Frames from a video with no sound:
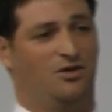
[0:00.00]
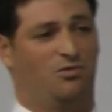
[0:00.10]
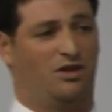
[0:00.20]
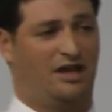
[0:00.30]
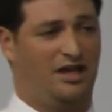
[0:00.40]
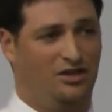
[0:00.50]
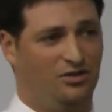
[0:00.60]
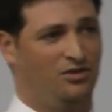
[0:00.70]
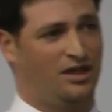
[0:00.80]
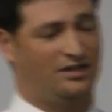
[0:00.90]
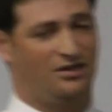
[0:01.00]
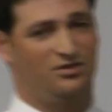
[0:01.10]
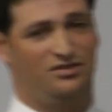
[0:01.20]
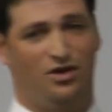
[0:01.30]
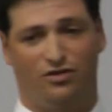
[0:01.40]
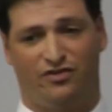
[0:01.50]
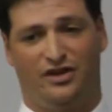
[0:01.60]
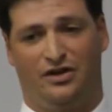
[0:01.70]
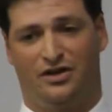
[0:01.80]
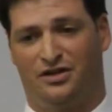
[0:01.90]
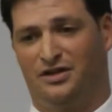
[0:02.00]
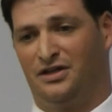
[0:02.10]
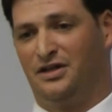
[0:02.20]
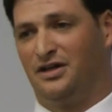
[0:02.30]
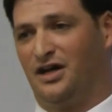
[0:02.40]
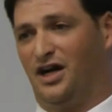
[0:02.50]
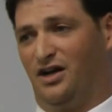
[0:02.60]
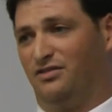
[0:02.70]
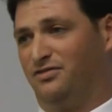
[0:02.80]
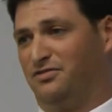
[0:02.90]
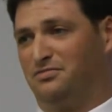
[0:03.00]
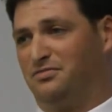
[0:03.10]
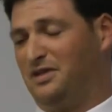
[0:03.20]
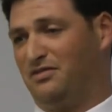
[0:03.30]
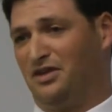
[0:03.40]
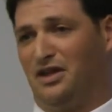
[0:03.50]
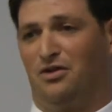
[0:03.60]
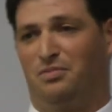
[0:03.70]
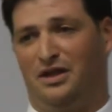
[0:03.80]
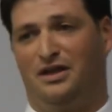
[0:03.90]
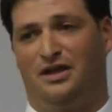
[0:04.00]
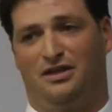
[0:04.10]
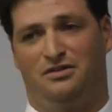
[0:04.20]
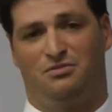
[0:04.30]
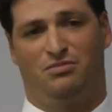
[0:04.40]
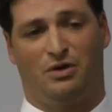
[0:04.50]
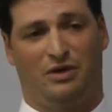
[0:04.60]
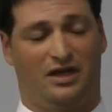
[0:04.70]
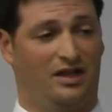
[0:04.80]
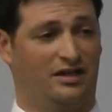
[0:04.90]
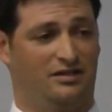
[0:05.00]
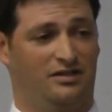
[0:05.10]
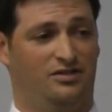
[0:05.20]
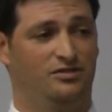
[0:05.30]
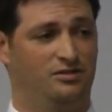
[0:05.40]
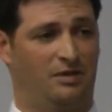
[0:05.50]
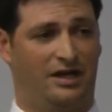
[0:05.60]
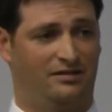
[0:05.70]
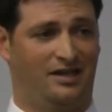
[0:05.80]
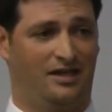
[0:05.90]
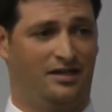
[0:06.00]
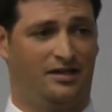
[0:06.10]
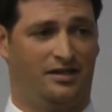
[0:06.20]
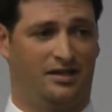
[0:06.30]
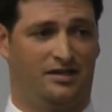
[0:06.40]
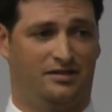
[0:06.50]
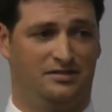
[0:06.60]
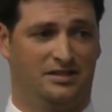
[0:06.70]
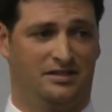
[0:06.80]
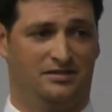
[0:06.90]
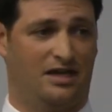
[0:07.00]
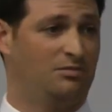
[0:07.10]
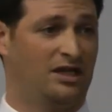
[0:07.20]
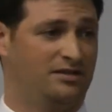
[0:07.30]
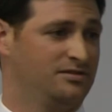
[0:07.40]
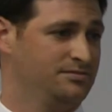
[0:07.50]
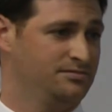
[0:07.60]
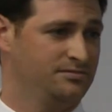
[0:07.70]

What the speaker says: where they knew that there was no fear of giving their opinion, but we collected a huge amount of data in 10 minutes.